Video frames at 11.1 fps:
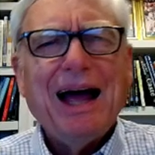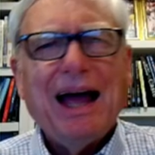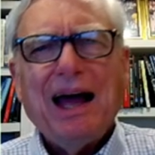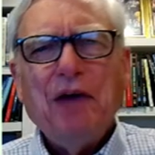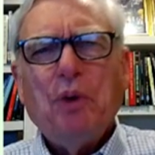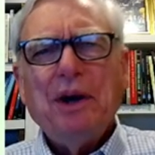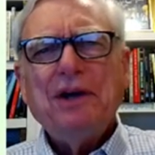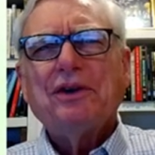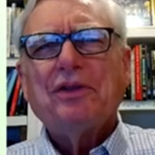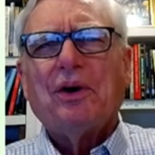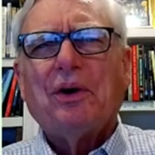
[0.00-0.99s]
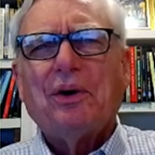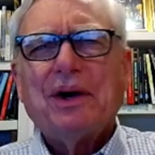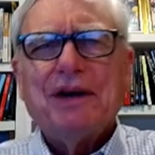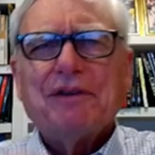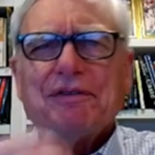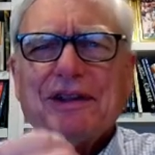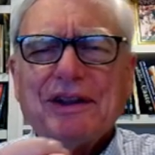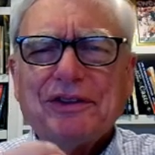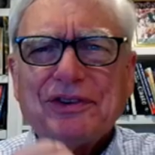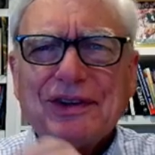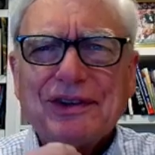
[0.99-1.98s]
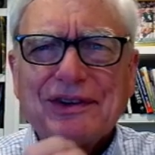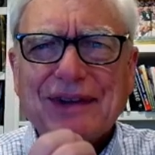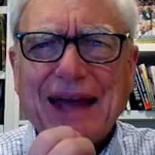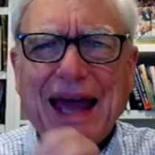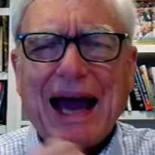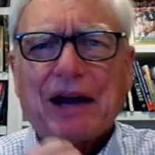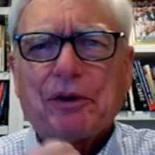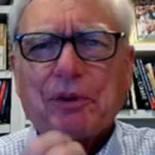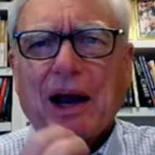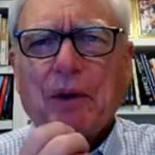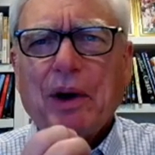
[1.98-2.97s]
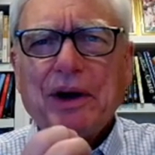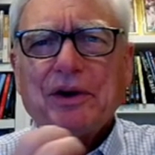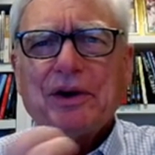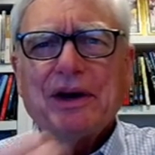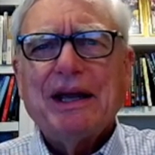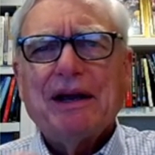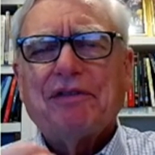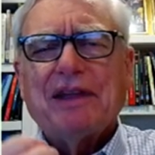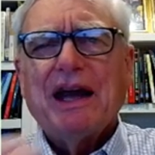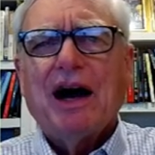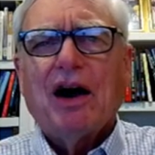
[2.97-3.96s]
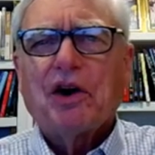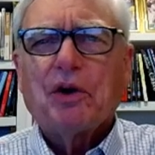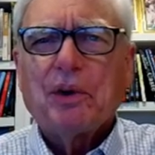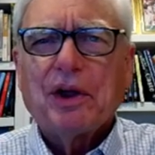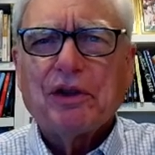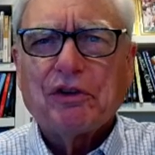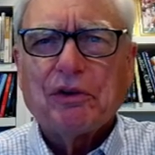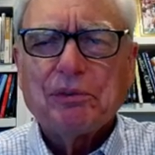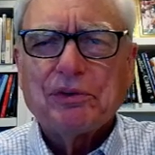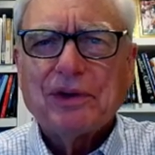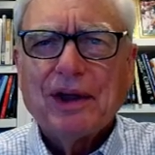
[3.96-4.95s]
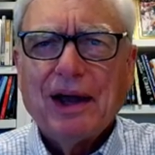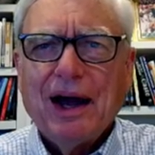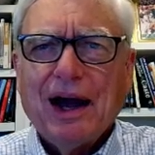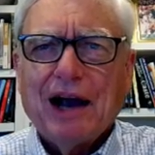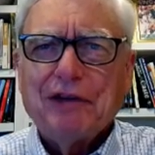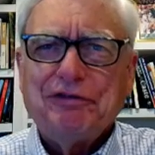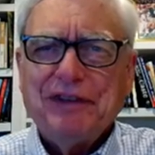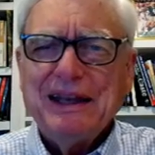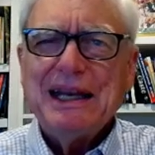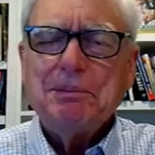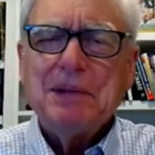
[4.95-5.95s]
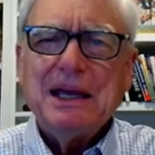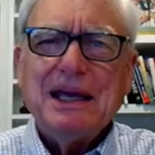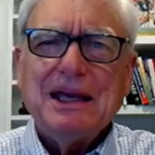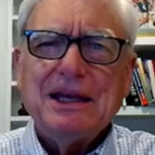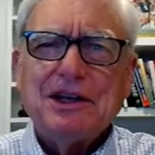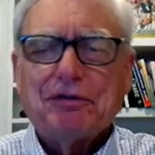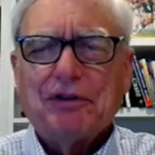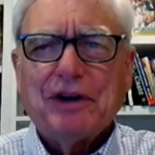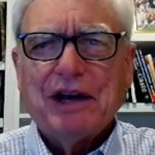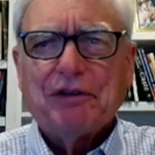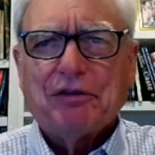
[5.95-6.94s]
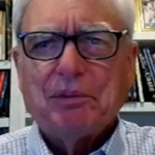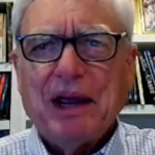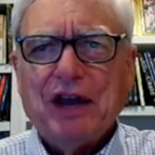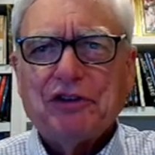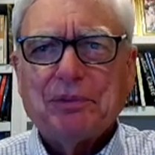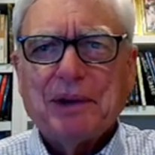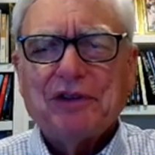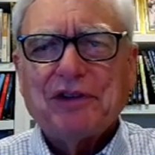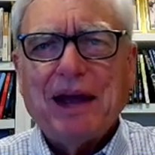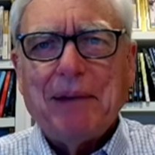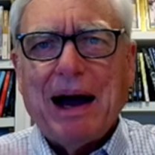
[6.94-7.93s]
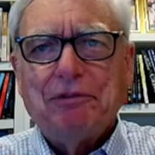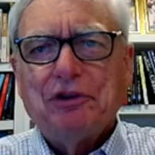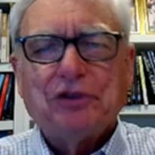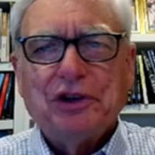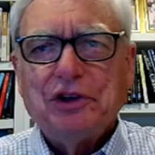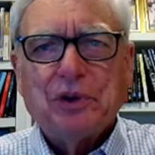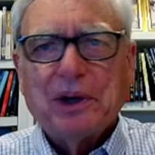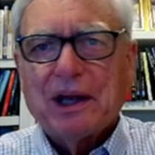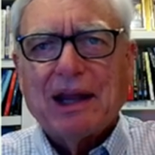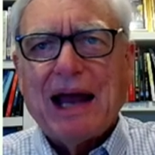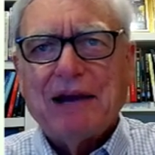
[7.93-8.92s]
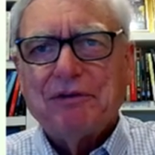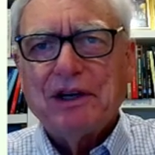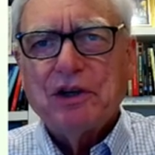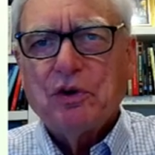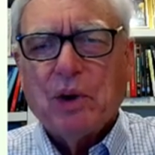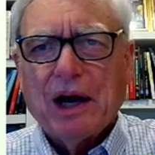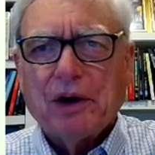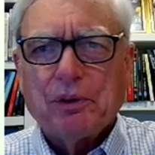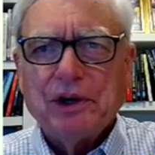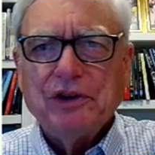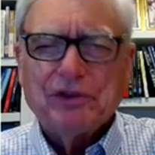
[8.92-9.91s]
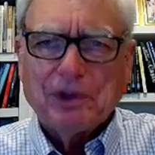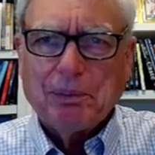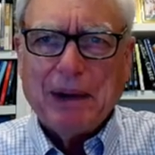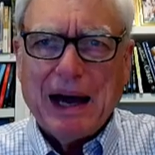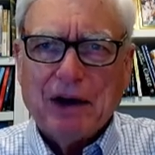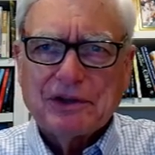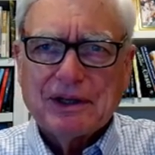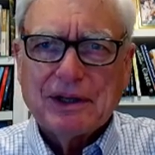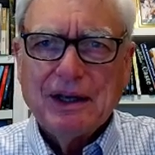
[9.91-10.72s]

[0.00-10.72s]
I wonder, though, if this is accurate. I wonder if the algorithms are feeding me different information, because I'm obviously doing a lot of inquiries about